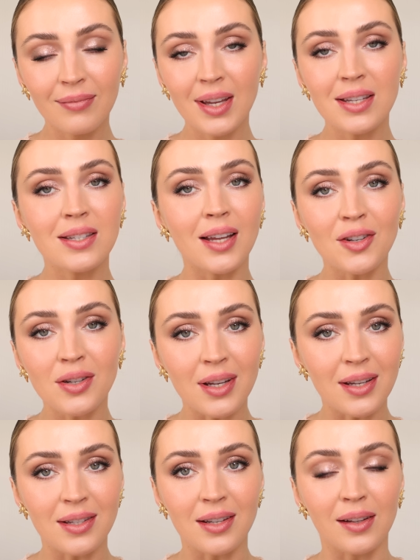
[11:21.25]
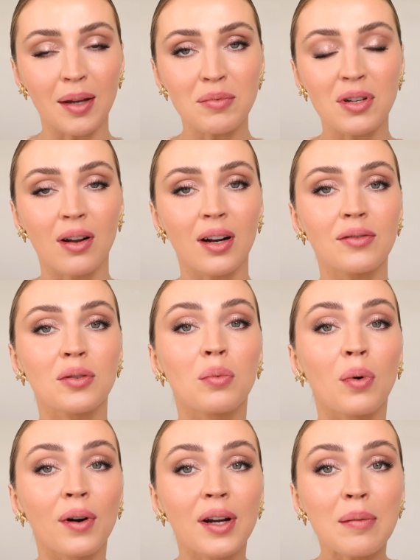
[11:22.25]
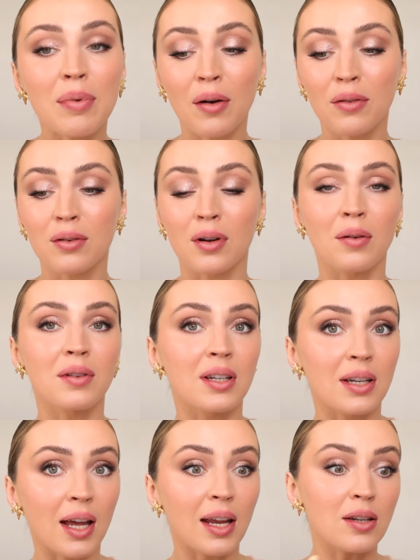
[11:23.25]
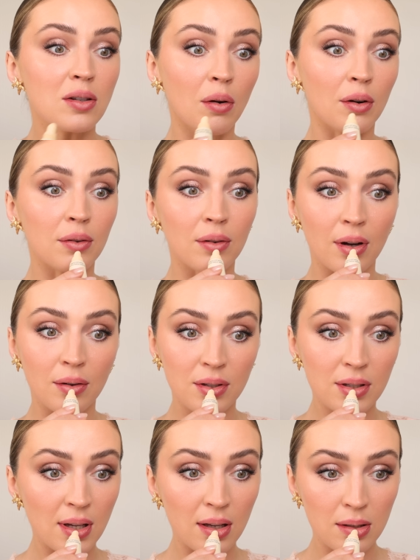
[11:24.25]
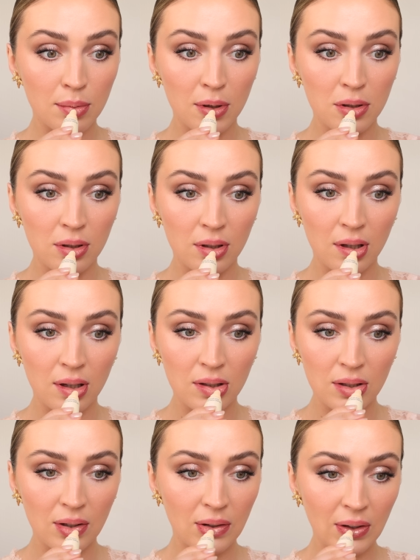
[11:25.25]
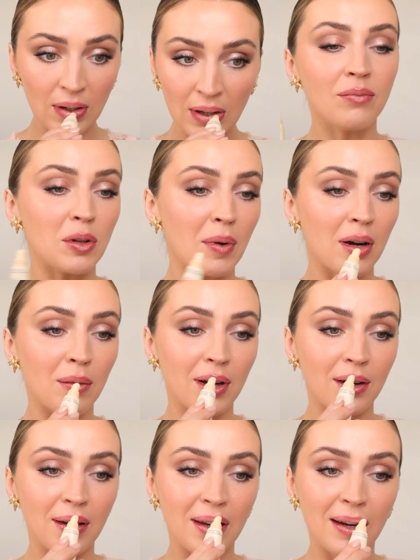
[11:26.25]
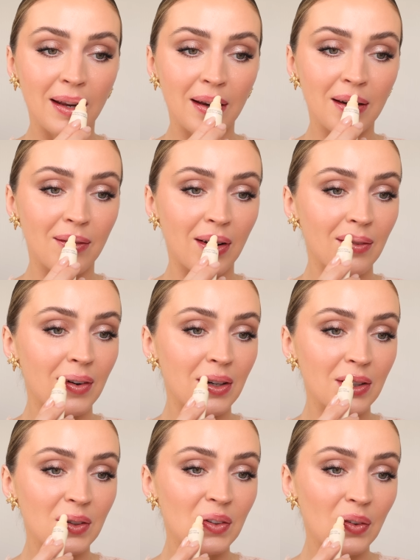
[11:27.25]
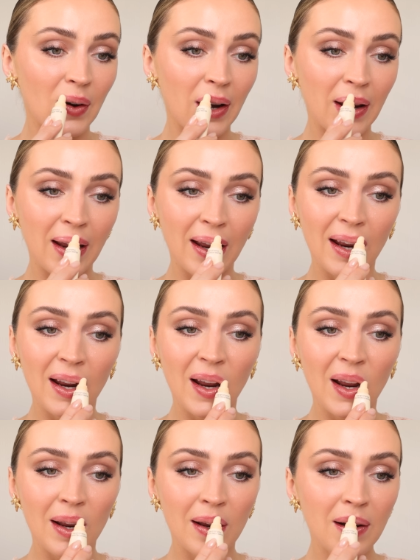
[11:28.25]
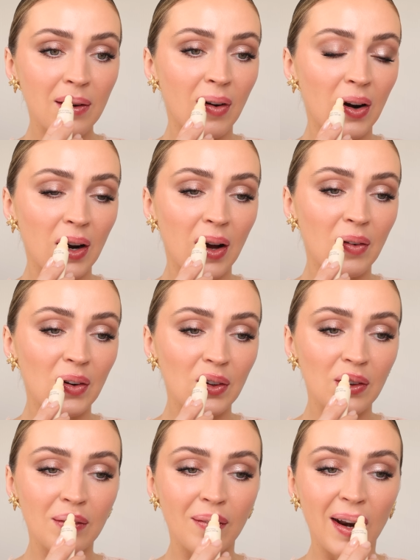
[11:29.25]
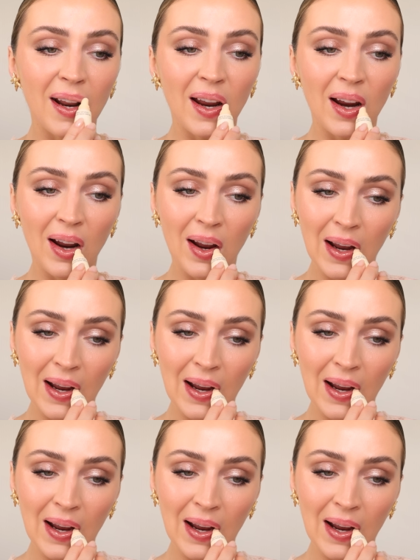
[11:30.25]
such an easy lip to not have to worry about throughout the night or throughout said special occasion. No matter what you're eating, no matter what you're drinking, no matter how much you're sweating.